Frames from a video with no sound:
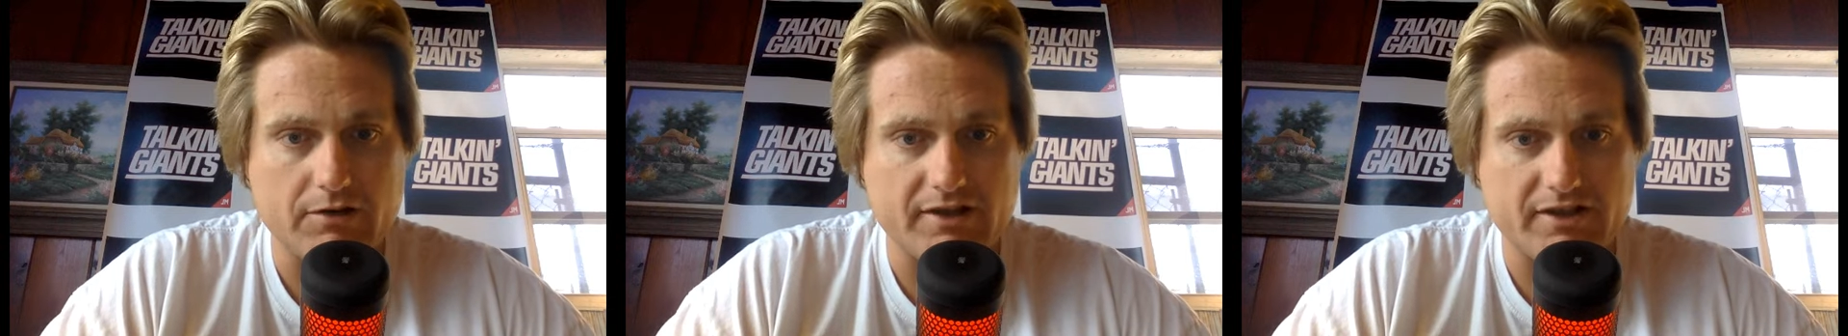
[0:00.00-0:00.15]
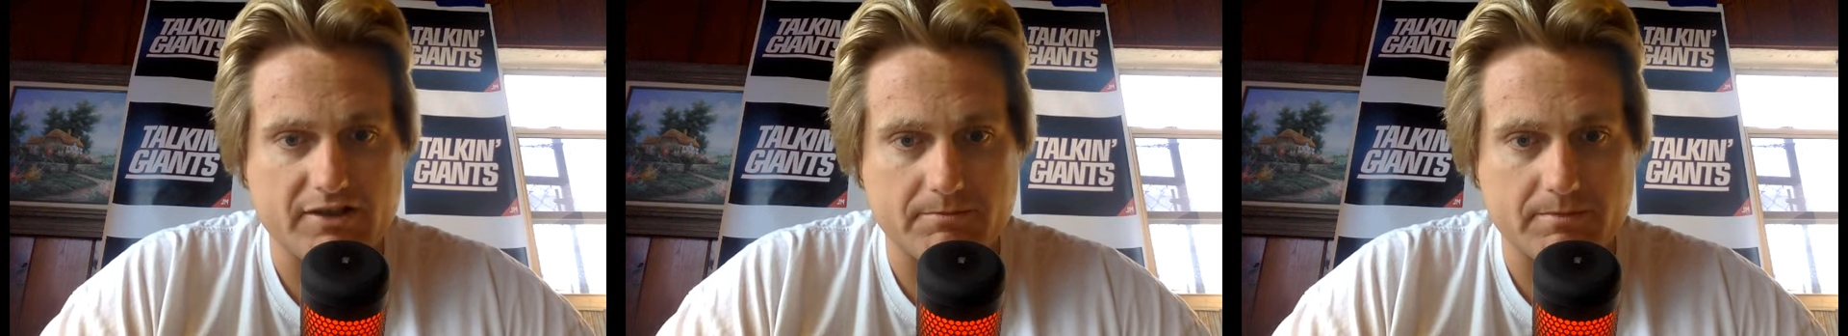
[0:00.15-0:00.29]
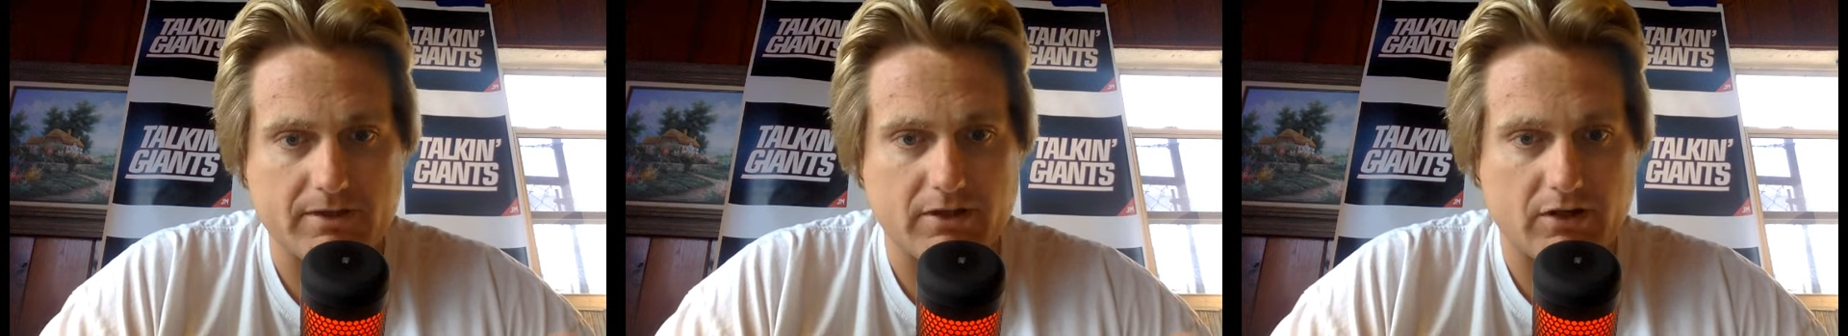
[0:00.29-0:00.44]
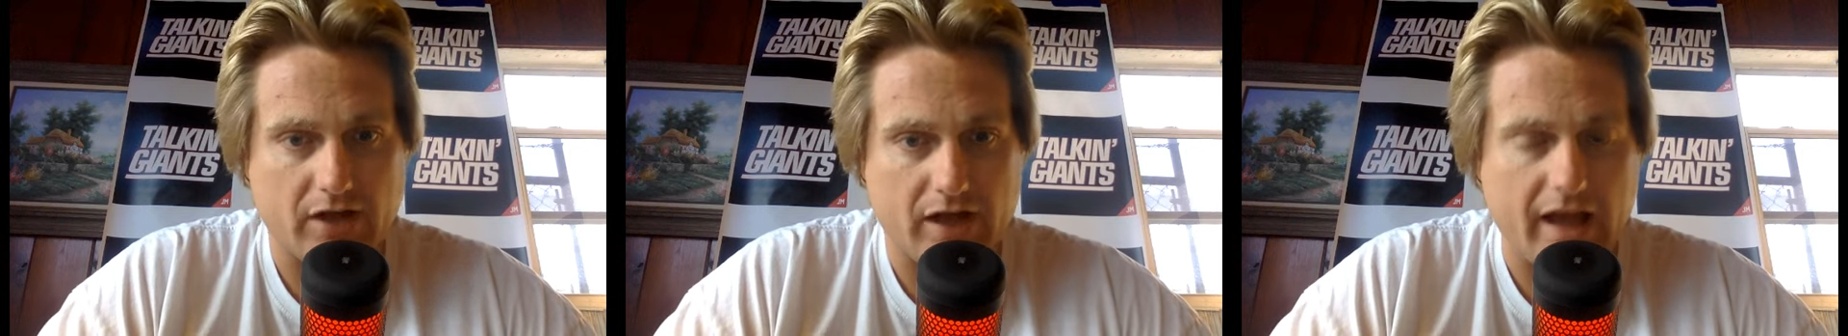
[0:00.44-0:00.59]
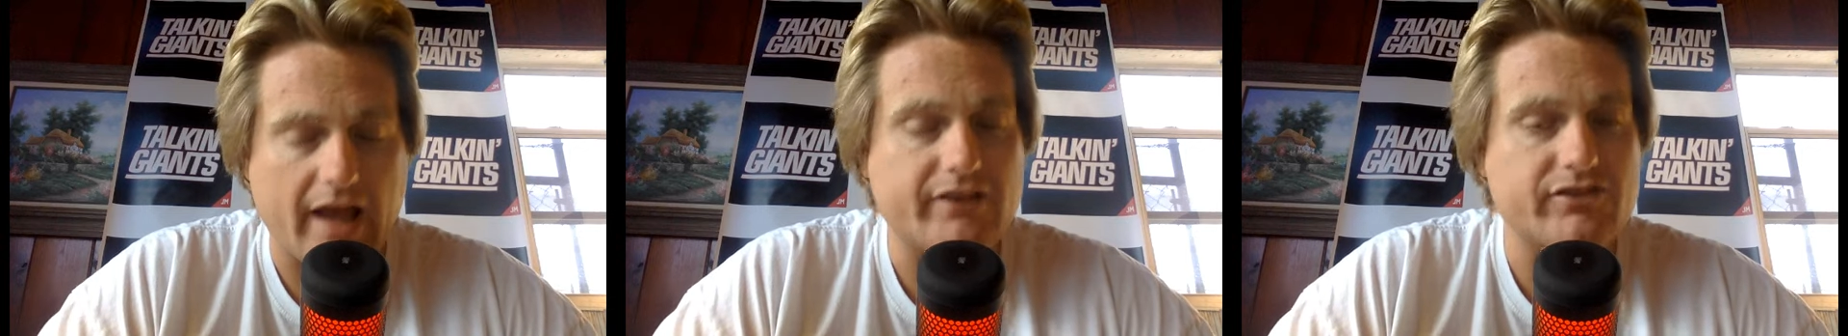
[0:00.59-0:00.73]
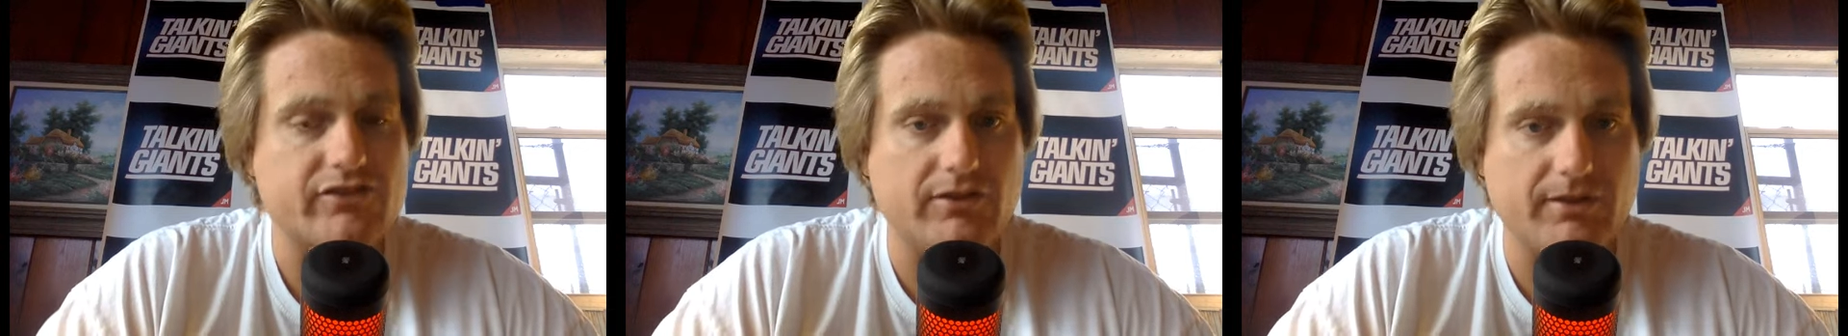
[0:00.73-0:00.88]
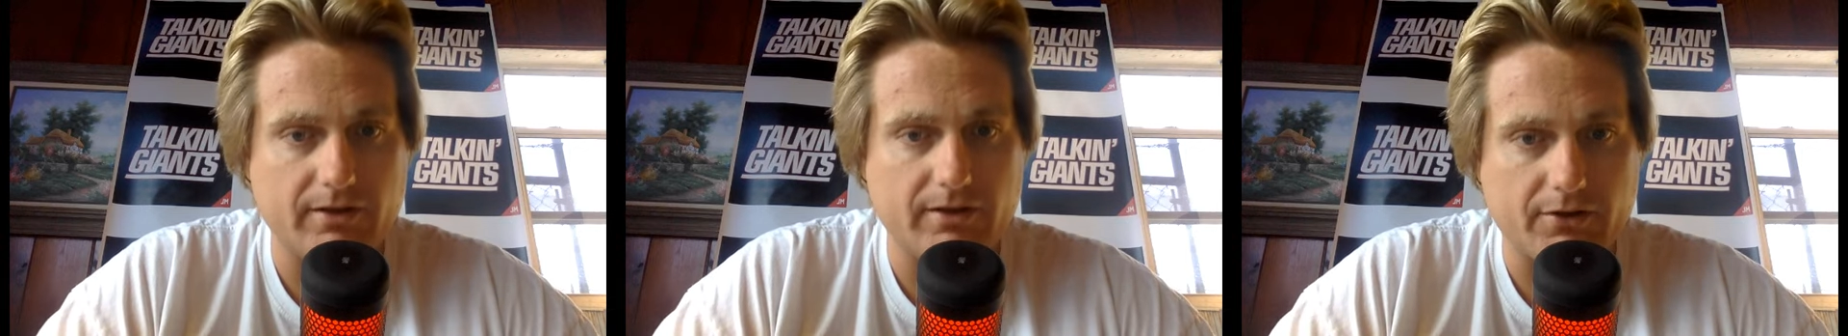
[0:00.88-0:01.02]
he has been
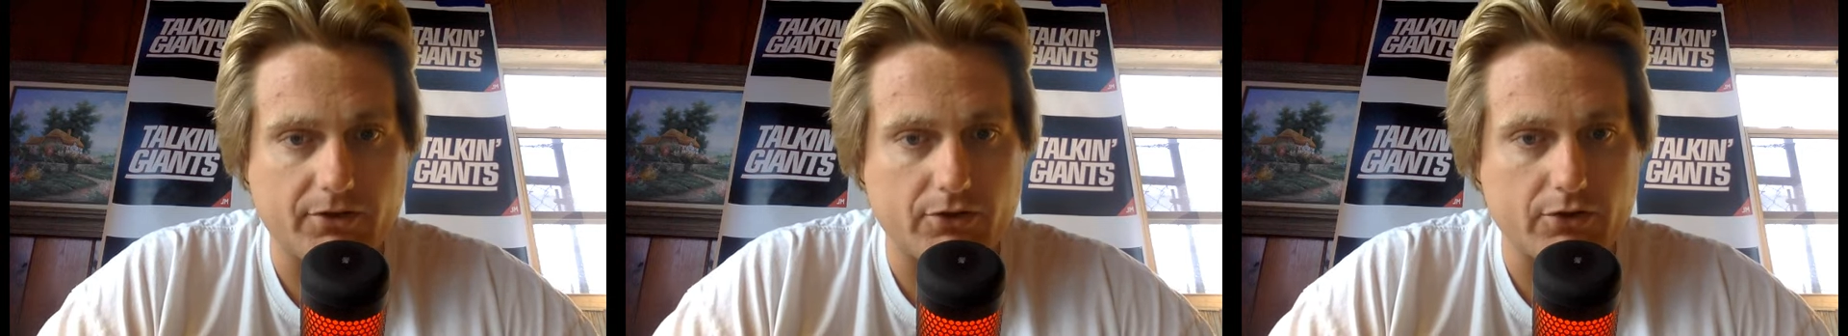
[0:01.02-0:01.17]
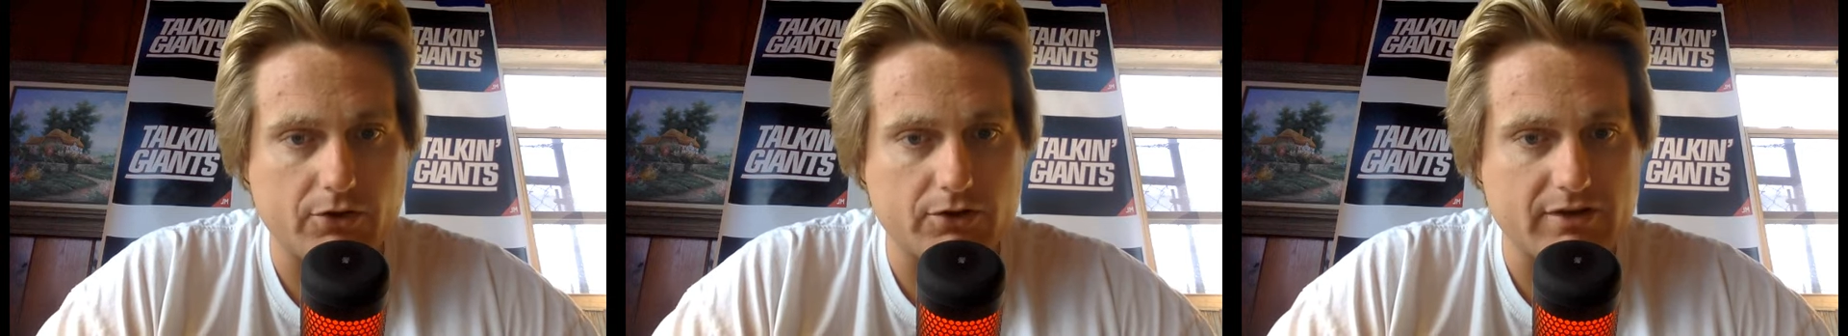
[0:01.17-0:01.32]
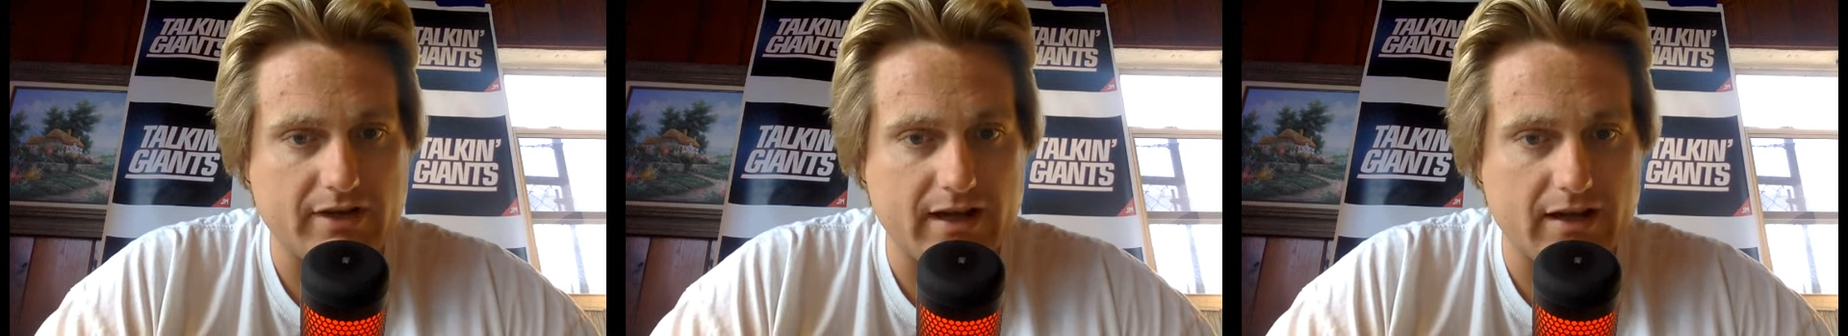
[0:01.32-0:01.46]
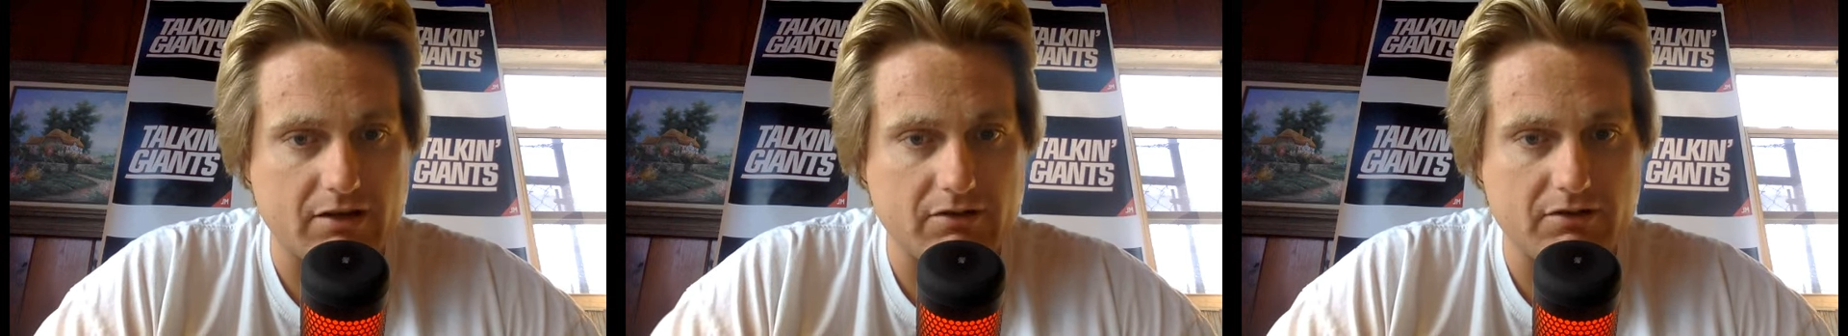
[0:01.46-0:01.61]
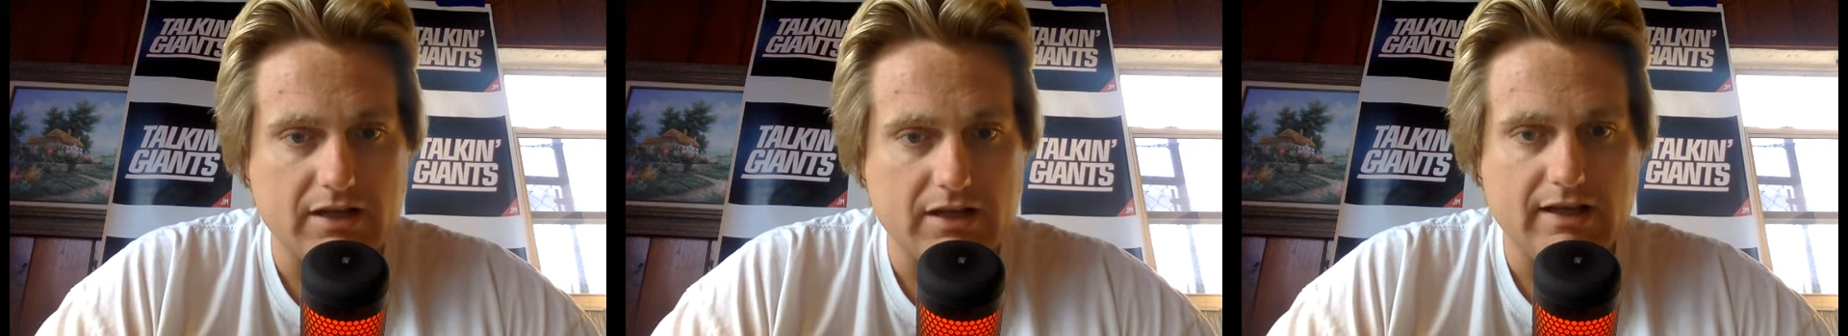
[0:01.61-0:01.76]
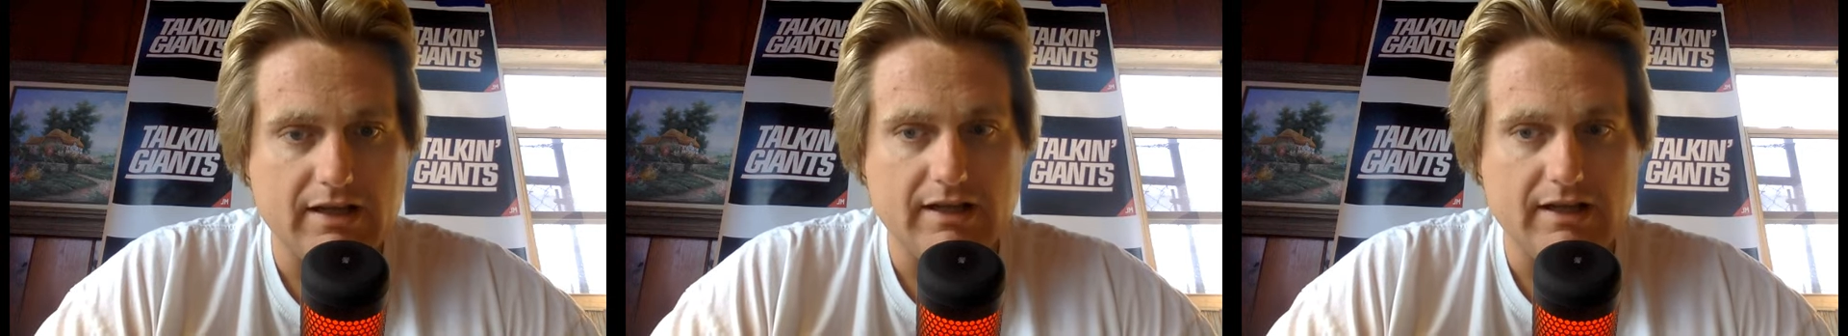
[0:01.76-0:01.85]
excellent on third down